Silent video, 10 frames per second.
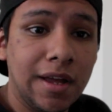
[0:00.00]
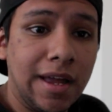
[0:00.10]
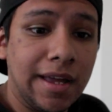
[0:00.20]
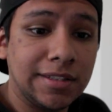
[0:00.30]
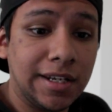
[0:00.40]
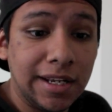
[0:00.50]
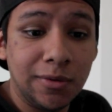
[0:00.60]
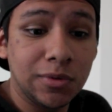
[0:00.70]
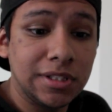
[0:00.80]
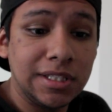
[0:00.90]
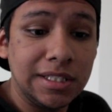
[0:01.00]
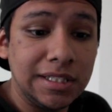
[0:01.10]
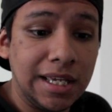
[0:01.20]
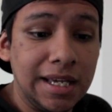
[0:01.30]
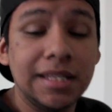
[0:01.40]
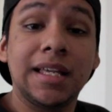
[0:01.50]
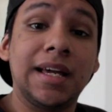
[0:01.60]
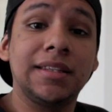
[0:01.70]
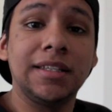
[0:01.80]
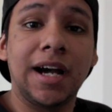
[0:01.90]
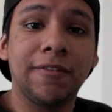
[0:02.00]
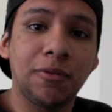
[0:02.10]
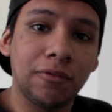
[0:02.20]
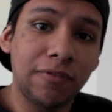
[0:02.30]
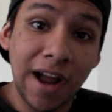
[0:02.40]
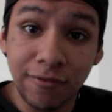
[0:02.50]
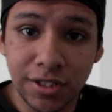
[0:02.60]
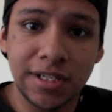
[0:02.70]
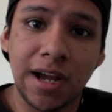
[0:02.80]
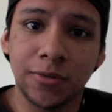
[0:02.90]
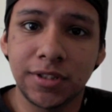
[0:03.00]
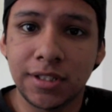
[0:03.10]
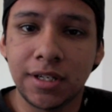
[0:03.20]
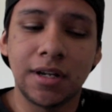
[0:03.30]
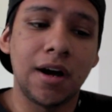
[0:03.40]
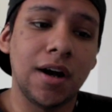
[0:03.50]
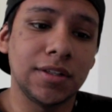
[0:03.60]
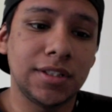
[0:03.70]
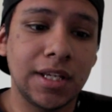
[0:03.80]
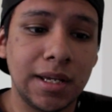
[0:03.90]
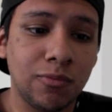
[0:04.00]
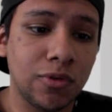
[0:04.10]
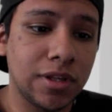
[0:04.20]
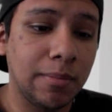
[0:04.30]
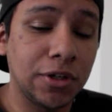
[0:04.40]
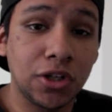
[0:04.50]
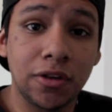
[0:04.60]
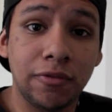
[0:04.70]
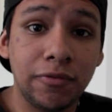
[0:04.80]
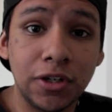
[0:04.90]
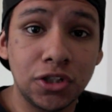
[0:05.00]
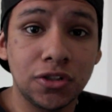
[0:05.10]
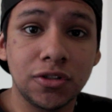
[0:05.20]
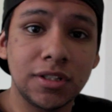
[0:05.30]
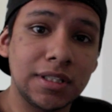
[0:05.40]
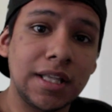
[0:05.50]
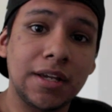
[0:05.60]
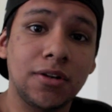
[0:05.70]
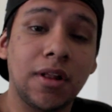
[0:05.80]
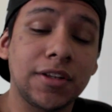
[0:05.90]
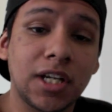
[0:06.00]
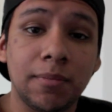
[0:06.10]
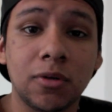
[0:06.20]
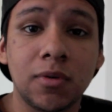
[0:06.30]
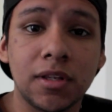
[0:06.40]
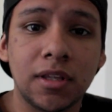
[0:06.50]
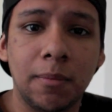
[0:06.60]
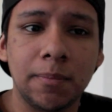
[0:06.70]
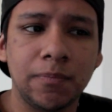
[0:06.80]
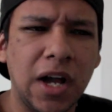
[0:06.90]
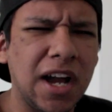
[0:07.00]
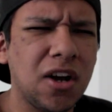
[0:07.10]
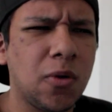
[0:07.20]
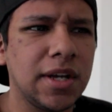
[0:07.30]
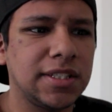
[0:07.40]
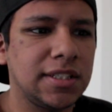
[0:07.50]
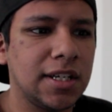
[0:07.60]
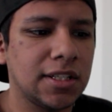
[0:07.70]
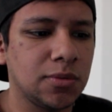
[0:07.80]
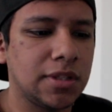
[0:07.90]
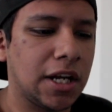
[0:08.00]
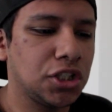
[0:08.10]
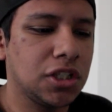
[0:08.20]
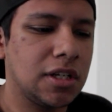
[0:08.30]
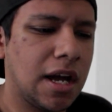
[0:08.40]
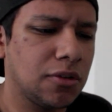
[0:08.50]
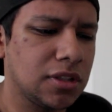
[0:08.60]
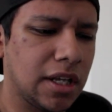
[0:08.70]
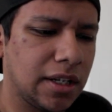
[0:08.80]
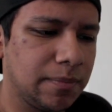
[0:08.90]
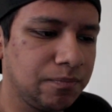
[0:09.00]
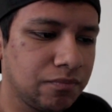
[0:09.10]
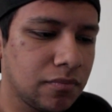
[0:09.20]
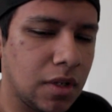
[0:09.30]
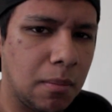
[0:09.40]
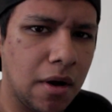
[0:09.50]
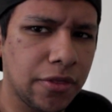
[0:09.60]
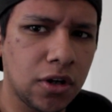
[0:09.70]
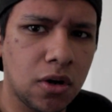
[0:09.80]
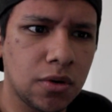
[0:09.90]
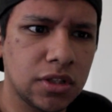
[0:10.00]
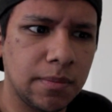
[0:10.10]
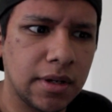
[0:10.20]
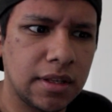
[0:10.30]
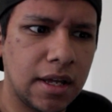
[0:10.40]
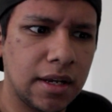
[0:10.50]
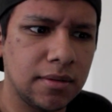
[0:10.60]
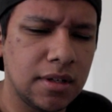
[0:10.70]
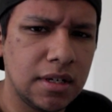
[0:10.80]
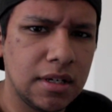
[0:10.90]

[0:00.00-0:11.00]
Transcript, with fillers: and today was the day that the iPhone 5 was announced. Same with a bunch of other features that, you know, that's coming with. iOS 6 was actually announced like a month ago or something like that.